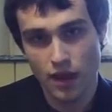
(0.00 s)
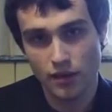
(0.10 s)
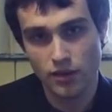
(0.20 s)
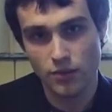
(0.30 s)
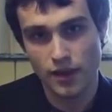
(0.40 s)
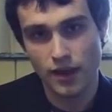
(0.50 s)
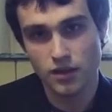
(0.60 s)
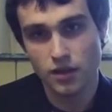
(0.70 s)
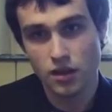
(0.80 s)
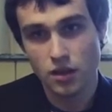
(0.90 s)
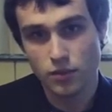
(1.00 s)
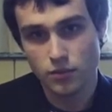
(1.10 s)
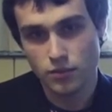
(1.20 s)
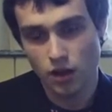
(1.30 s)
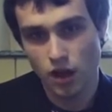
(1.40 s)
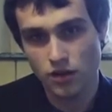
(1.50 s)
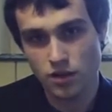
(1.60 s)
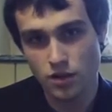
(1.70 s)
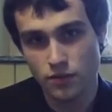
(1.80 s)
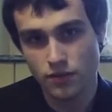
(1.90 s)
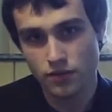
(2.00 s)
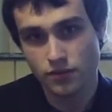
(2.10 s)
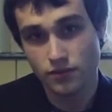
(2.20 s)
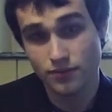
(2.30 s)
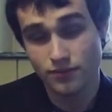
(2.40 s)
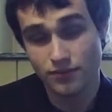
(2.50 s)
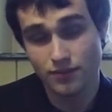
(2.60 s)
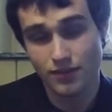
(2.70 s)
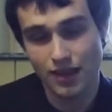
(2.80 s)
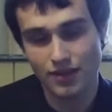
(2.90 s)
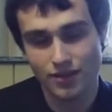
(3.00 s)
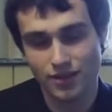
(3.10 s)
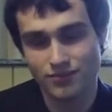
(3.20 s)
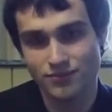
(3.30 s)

and suit pants. Also, that's good.